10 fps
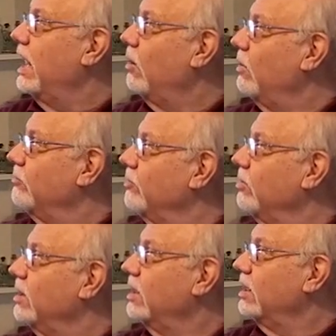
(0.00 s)

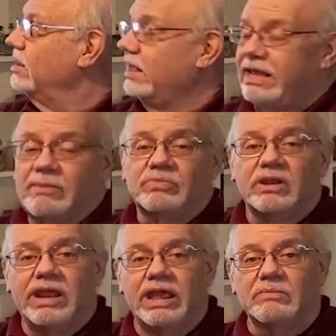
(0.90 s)
However, they kept
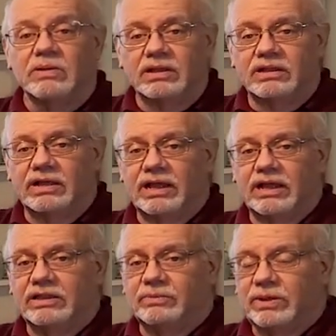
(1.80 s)
the name
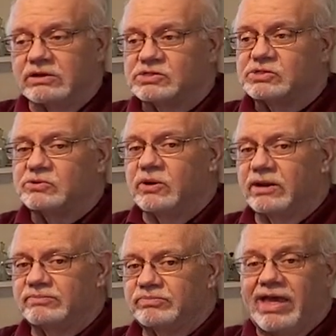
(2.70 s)
uh, the Pierce
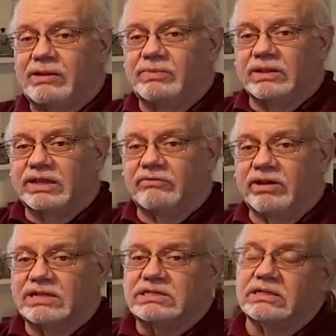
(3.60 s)
store. That building
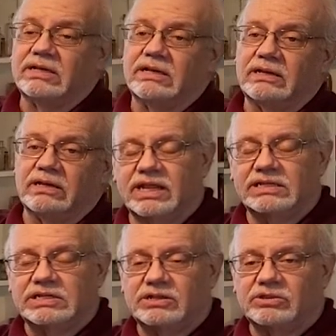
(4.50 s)
ran until
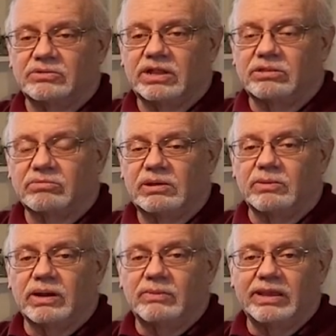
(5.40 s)
1933
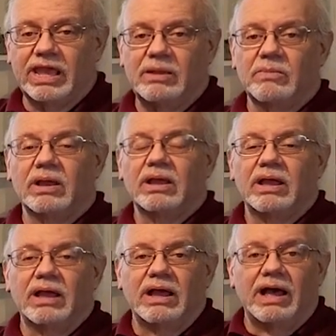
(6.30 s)
when it became
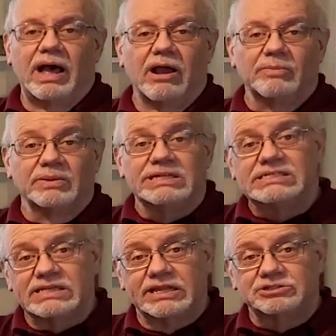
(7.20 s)
our
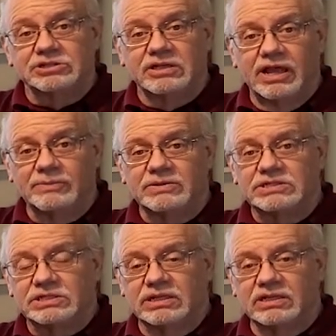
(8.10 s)
police station up
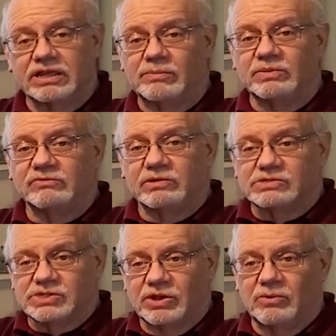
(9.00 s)
until a couple of
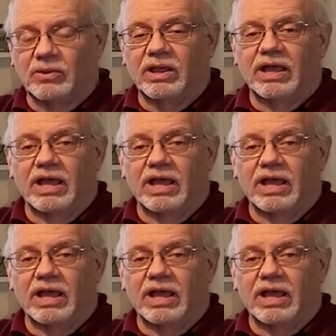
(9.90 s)
years ago.